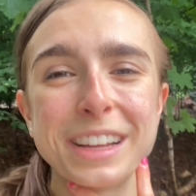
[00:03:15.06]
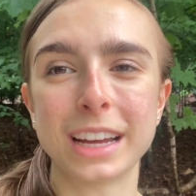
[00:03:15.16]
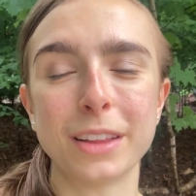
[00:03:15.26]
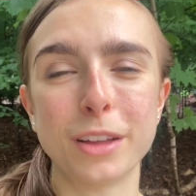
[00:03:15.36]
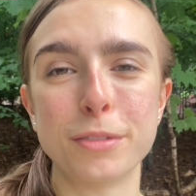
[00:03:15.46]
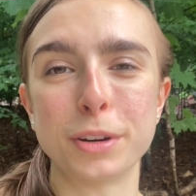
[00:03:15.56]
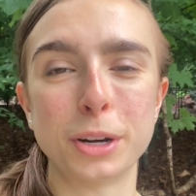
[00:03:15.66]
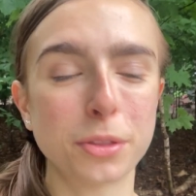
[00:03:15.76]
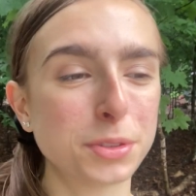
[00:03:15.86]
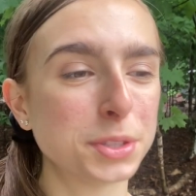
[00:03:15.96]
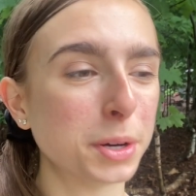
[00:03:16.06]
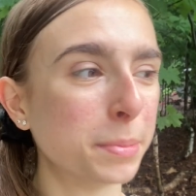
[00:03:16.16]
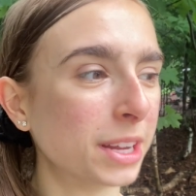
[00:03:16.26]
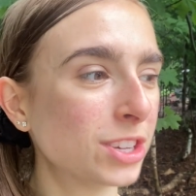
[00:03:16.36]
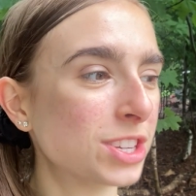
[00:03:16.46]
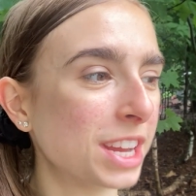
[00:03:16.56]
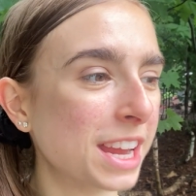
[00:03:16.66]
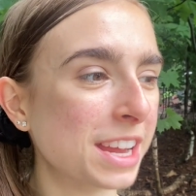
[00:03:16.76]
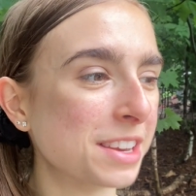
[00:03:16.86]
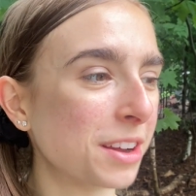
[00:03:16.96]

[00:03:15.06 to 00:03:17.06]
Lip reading: I love Earth so much and